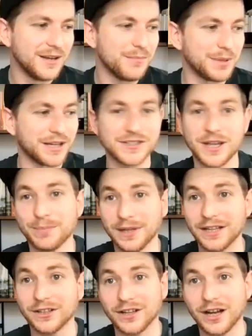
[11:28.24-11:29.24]
because I'd
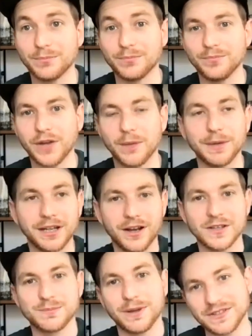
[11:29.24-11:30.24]
played I I'd, I'd been
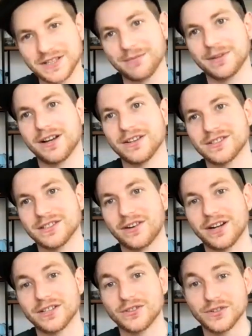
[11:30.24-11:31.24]
cast by the same casting
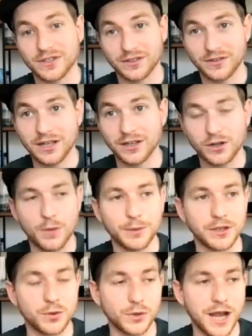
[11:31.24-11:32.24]
director as a, in a
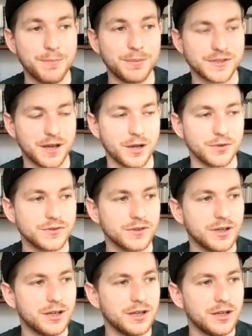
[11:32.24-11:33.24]
comedy called Episodes.
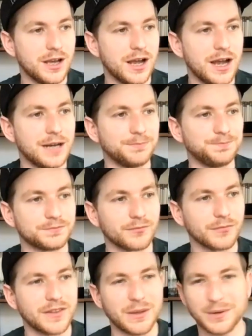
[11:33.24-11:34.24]
Um, and
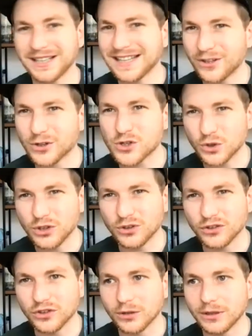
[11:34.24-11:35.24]
they were like, "They're not sure you
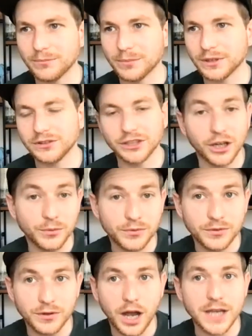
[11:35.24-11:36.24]
can do it," but you know,
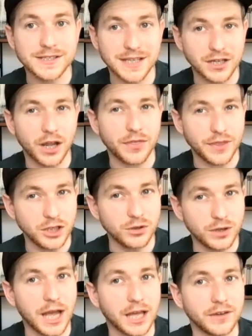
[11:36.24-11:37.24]
I said I think you
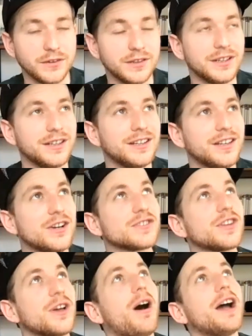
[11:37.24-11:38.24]
can.
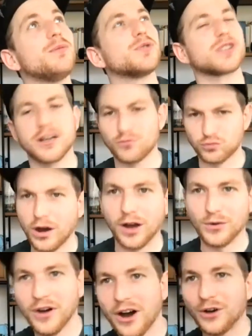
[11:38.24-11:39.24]
So I was like, oh,
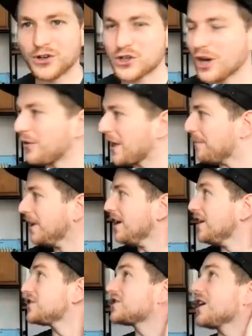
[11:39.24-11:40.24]
I'll show them.
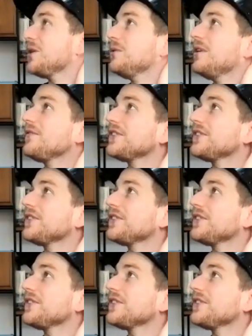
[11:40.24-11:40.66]
So